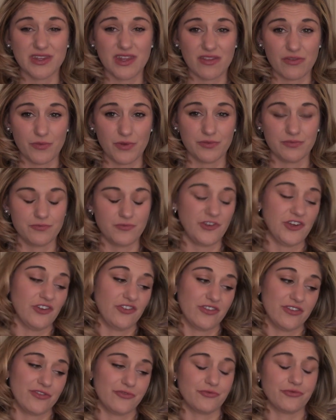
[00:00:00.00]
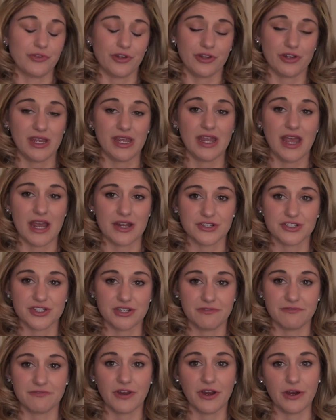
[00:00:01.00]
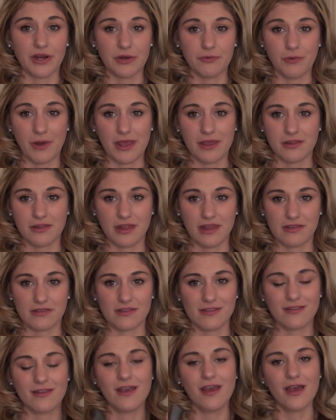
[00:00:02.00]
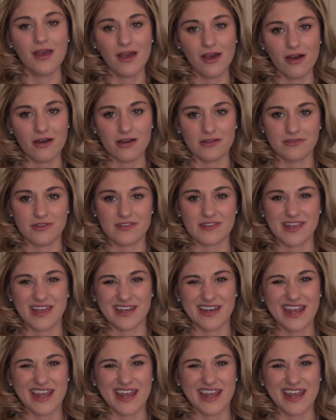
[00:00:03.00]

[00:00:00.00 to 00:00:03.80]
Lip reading: This one feels really actually very weightless on the skin.